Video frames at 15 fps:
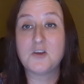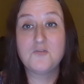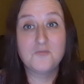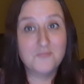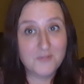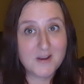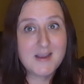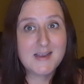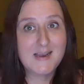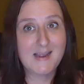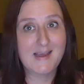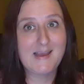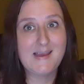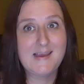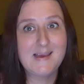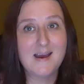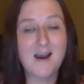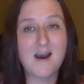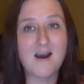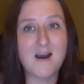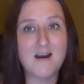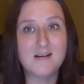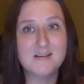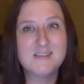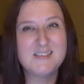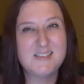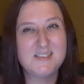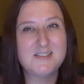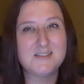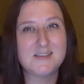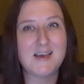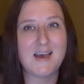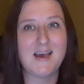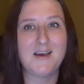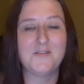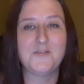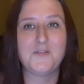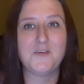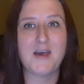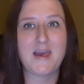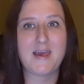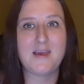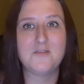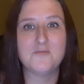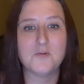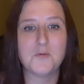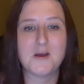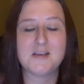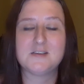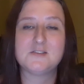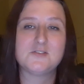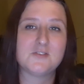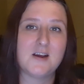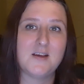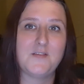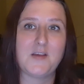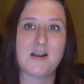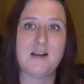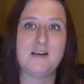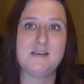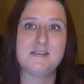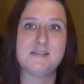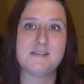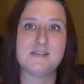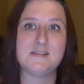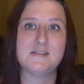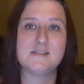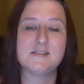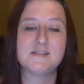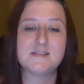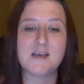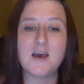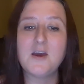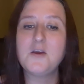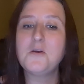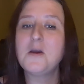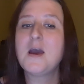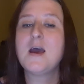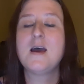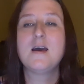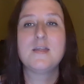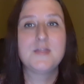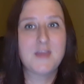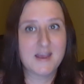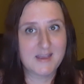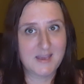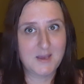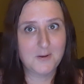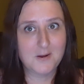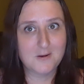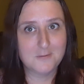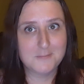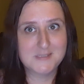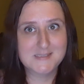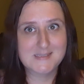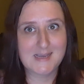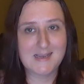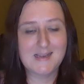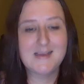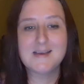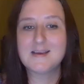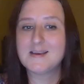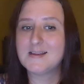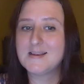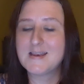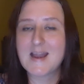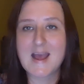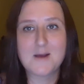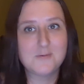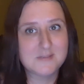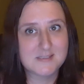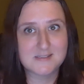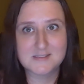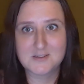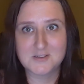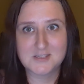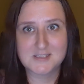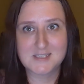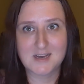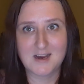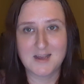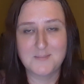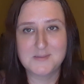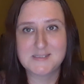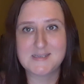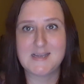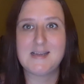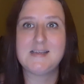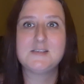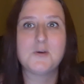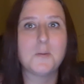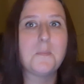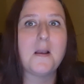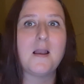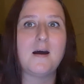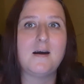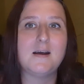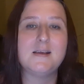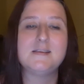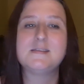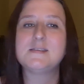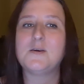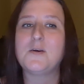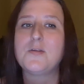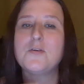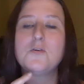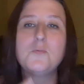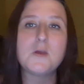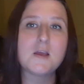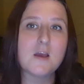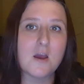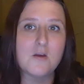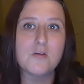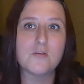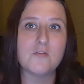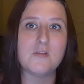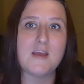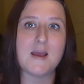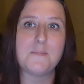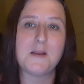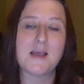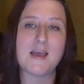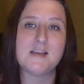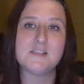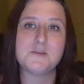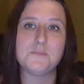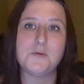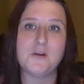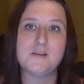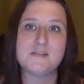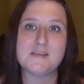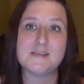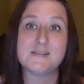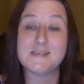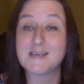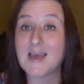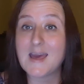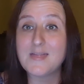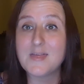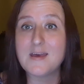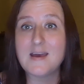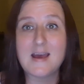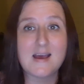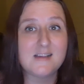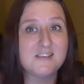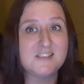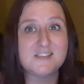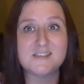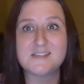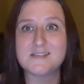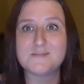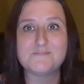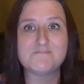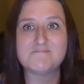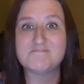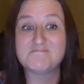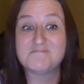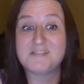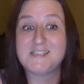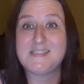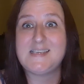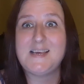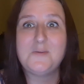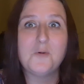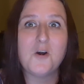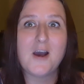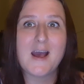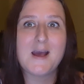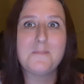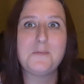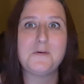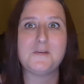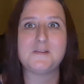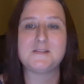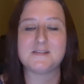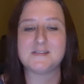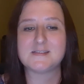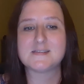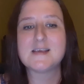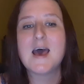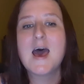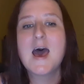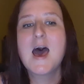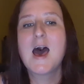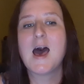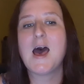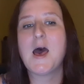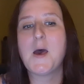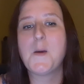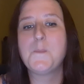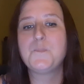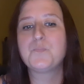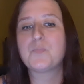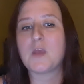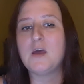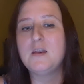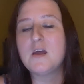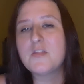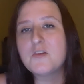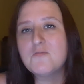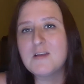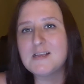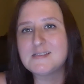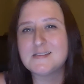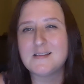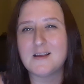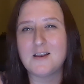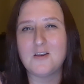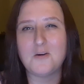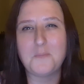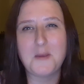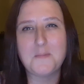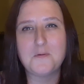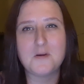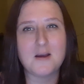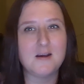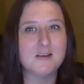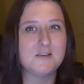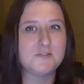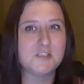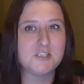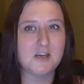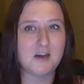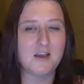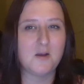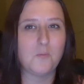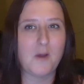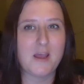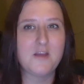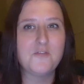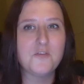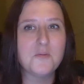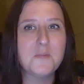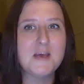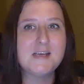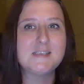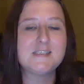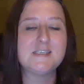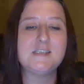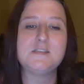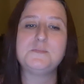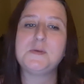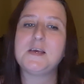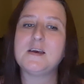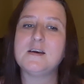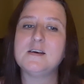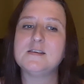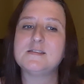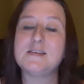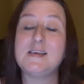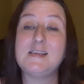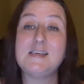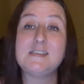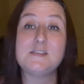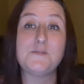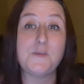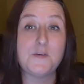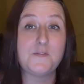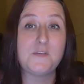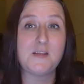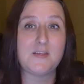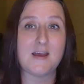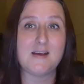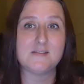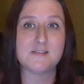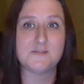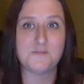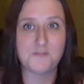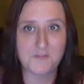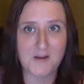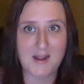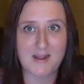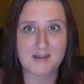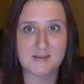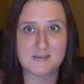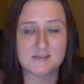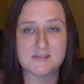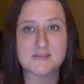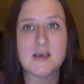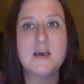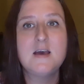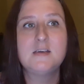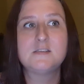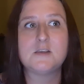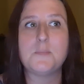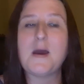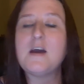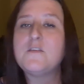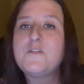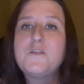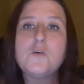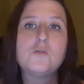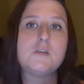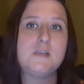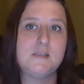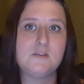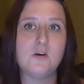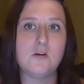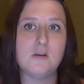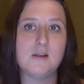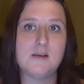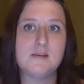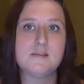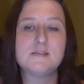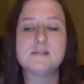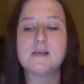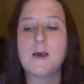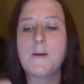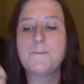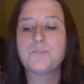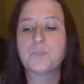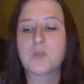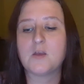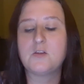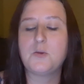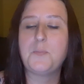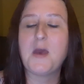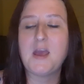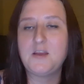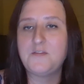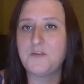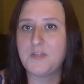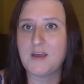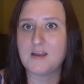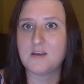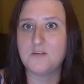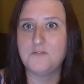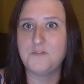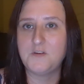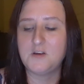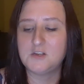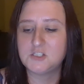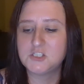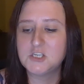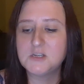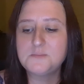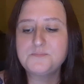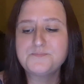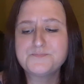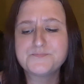really, I should have a Rwandan driving license. So thank you, Aramaskillik. Now is as good a time as any to apply. So I thought we'd go through the application process together and just see what happens. Another reason that a lot of people kind of shy away from it is because it is 50,000 francs, so about $40 to pay for that conversion,